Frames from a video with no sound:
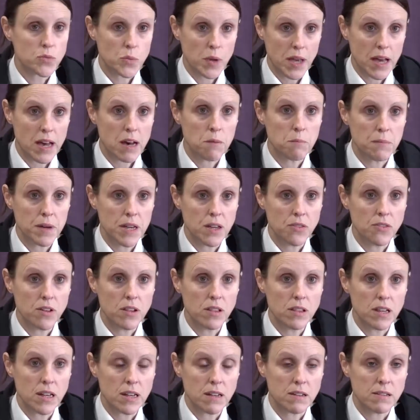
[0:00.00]
we can be that
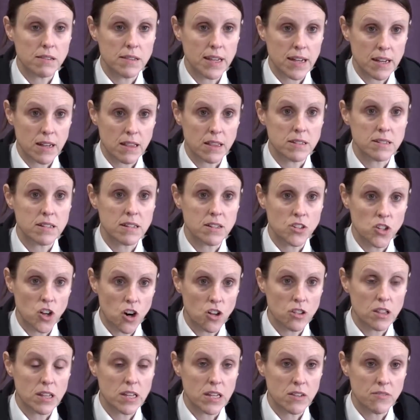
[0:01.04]
Nicola did
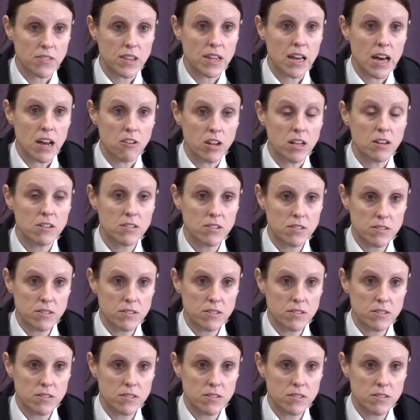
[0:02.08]
not leave the area.